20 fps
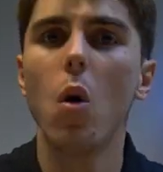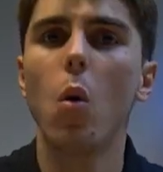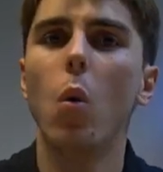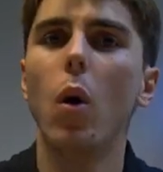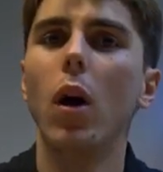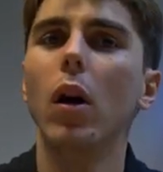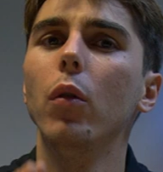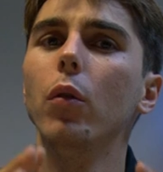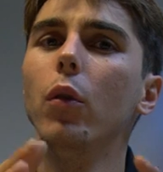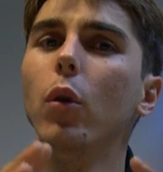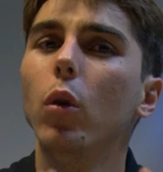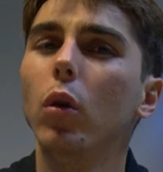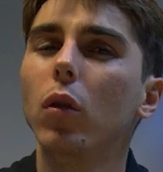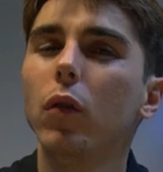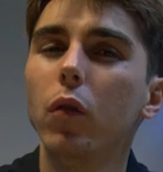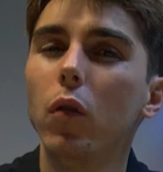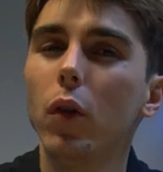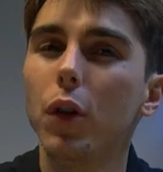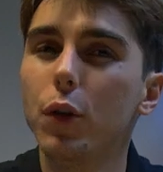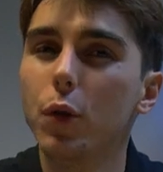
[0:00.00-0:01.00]
While on the look
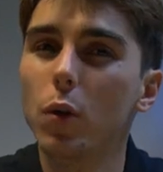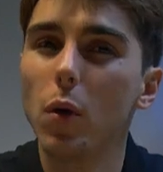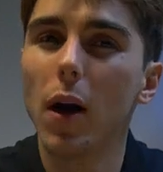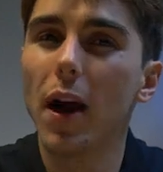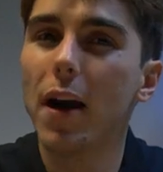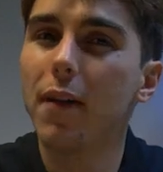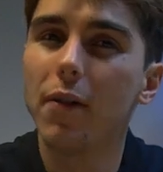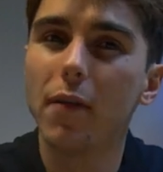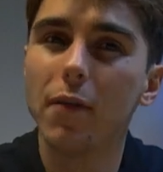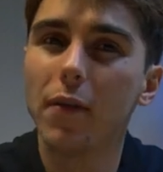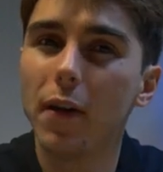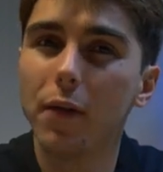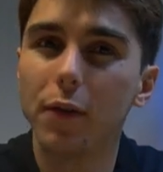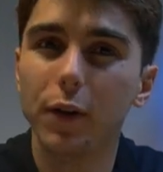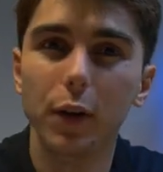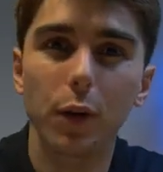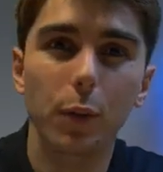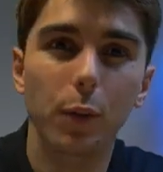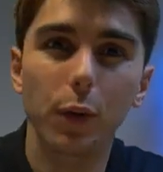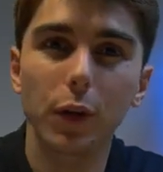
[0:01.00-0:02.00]
for a new FFF
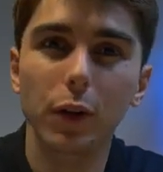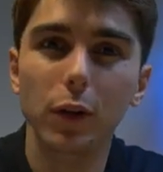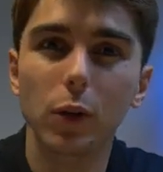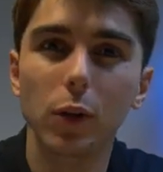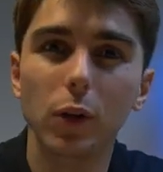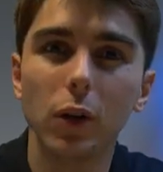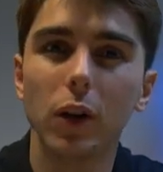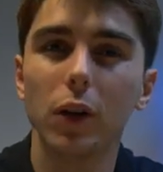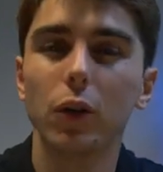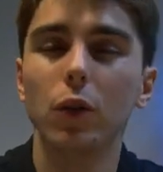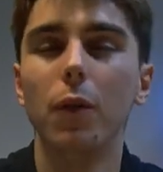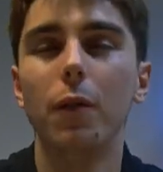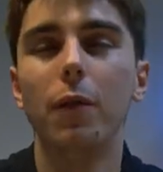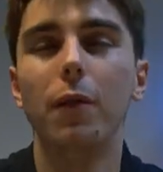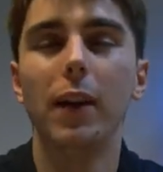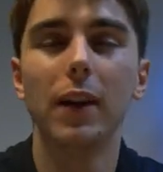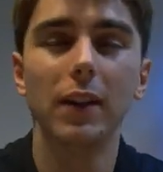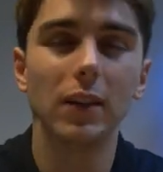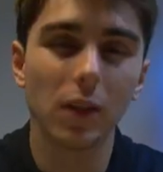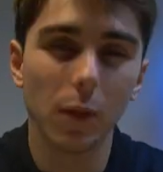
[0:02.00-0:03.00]
3D printer, the
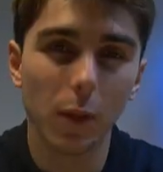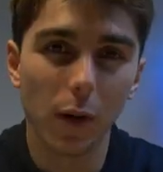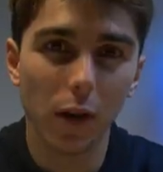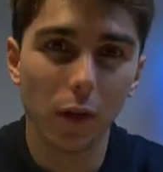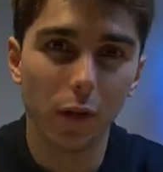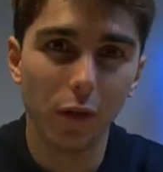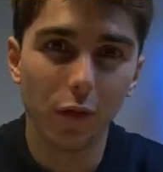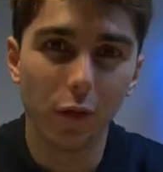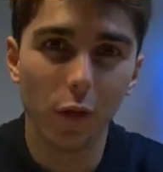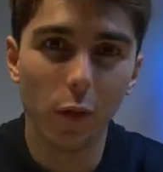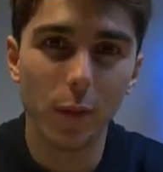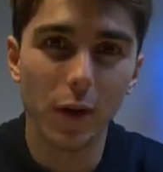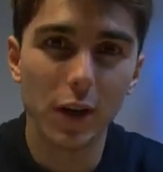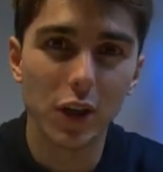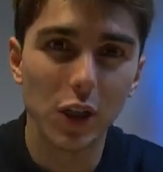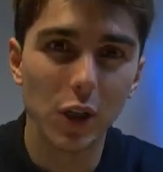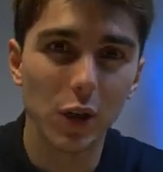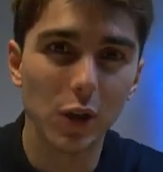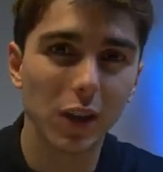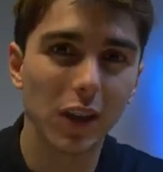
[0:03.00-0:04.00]
vast amount of
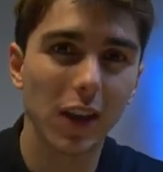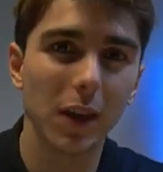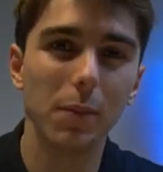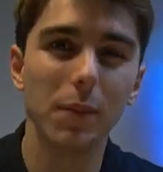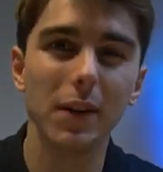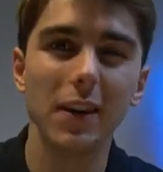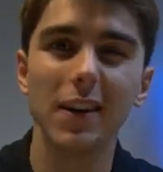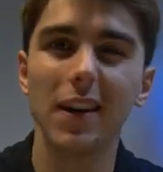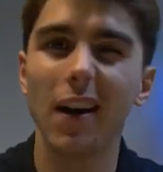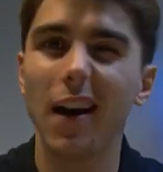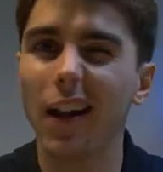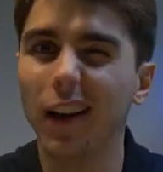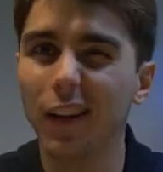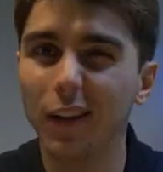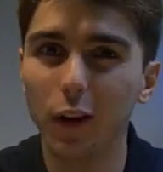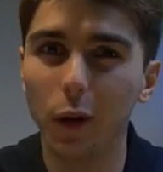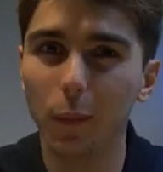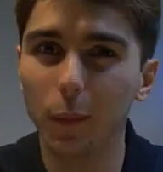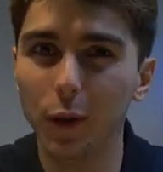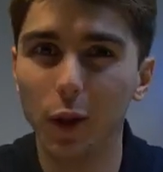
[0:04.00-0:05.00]
information can be a
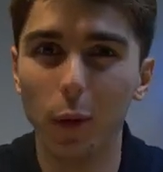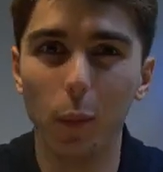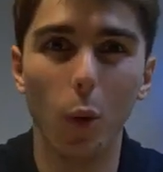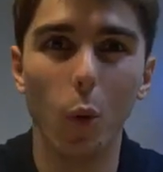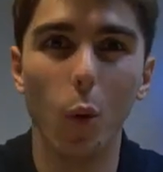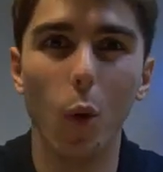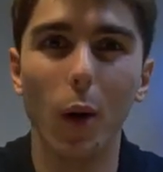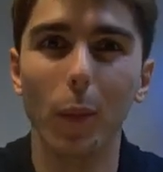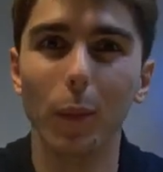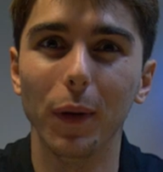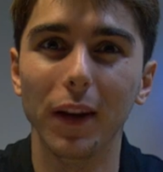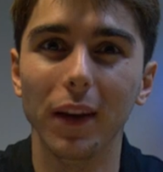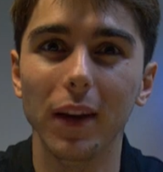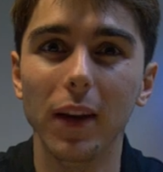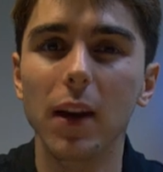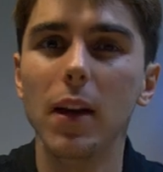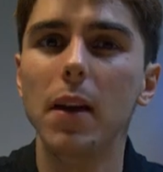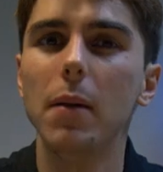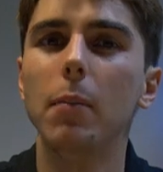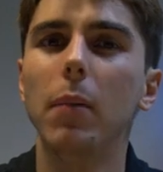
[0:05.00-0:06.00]
little bit overwhelming.
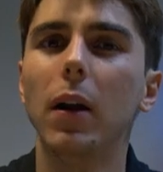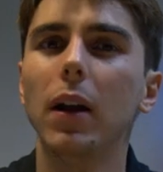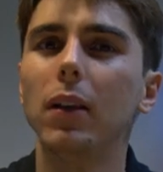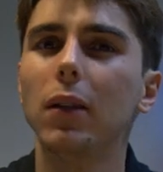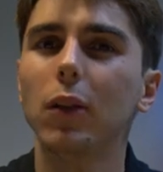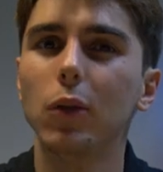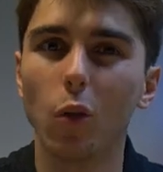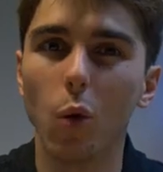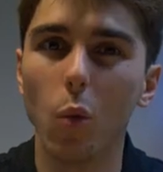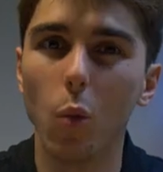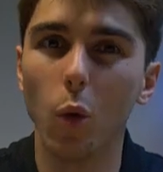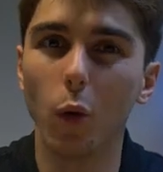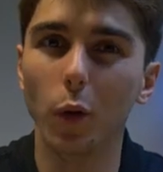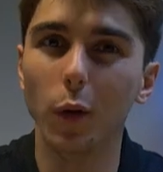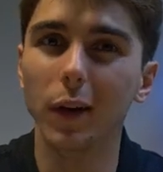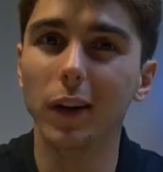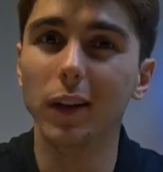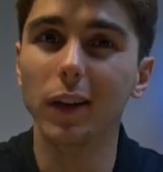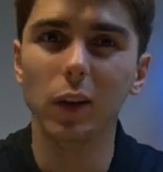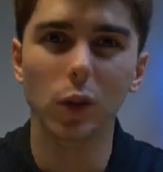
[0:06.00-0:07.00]
But don't
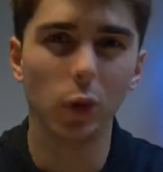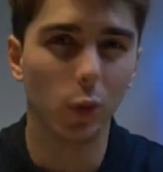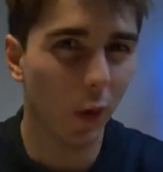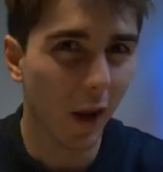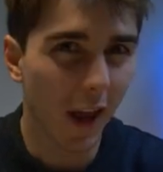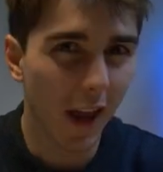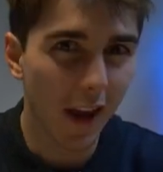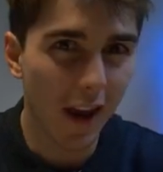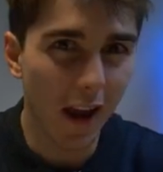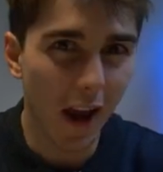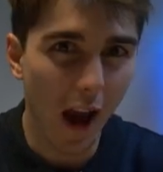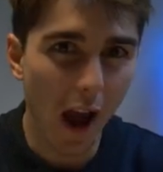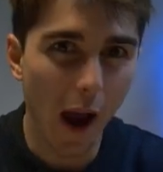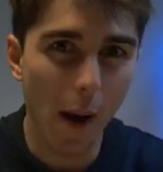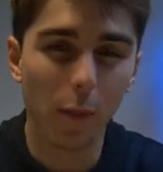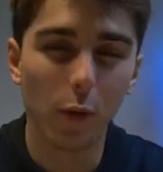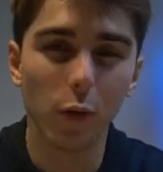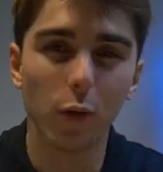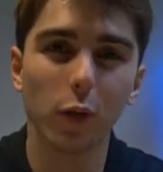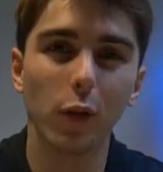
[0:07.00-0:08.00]
worry, today
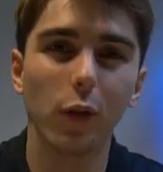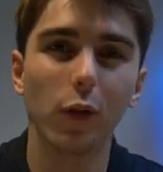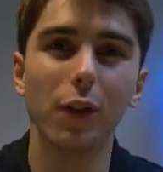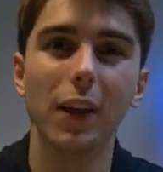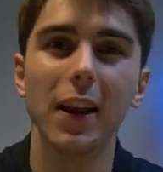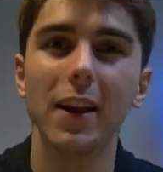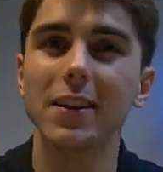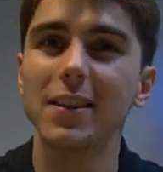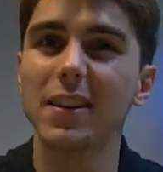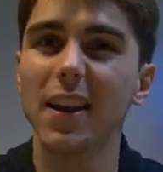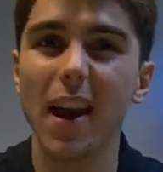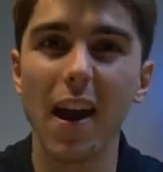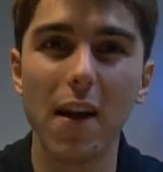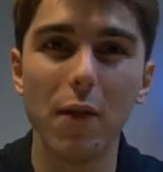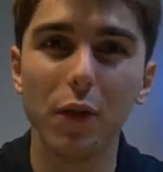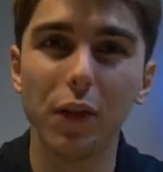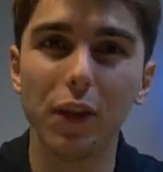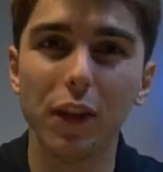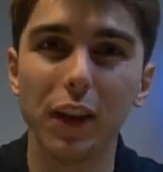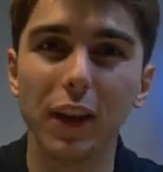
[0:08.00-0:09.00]
I'm going to condense
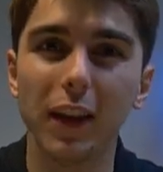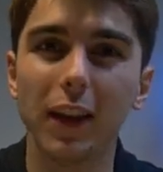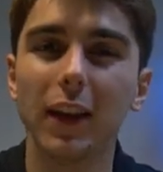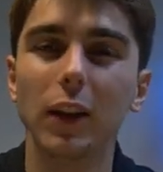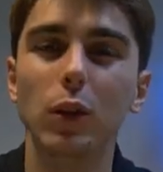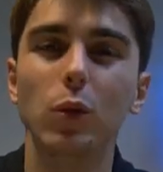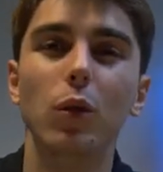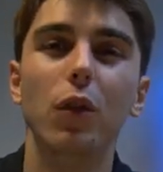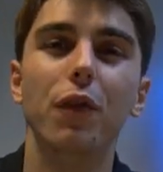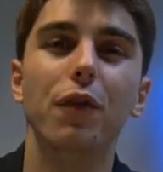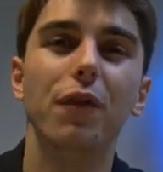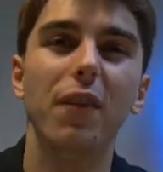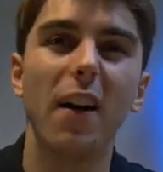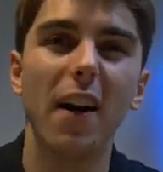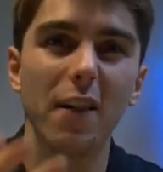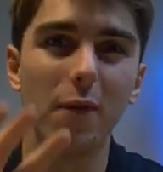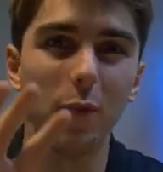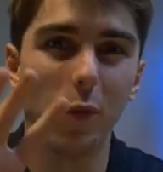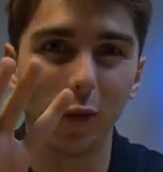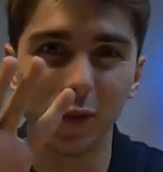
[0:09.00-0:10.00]
everything into the
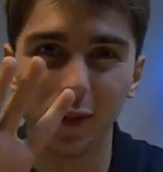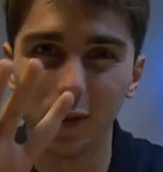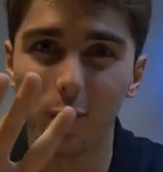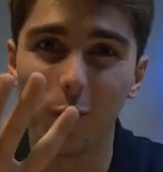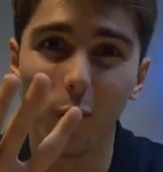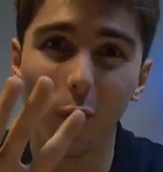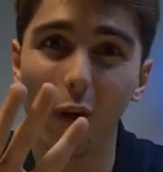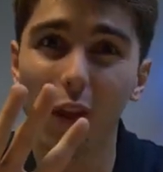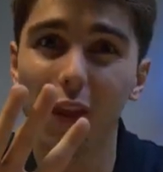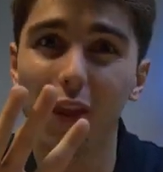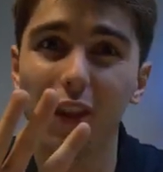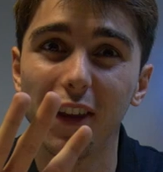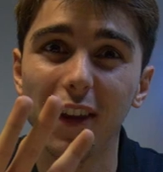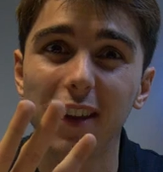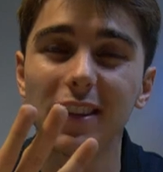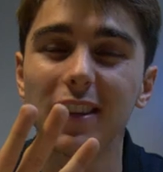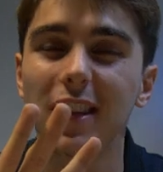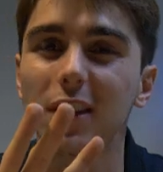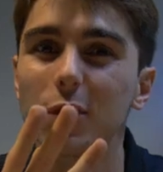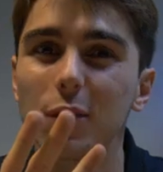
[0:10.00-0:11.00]
5 most important
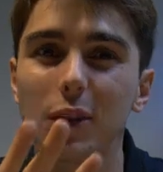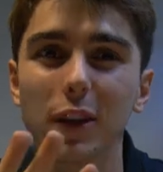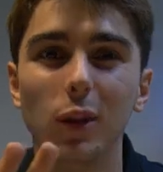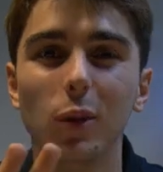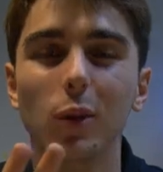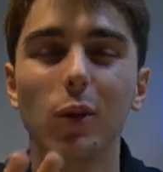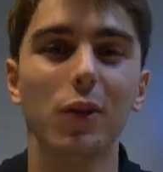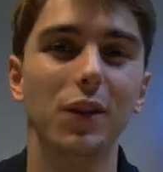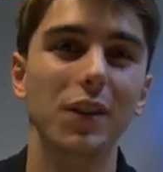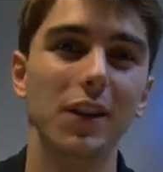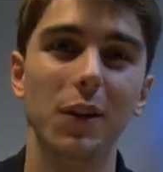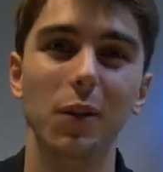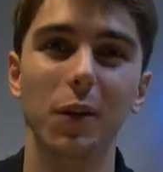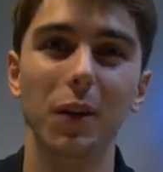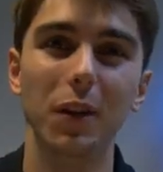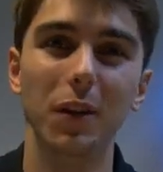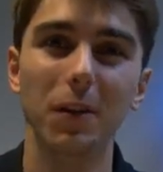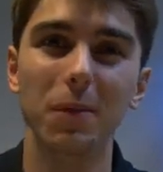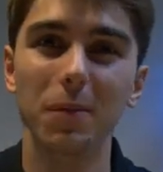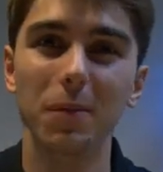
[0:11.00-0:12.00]
things that you need to consider.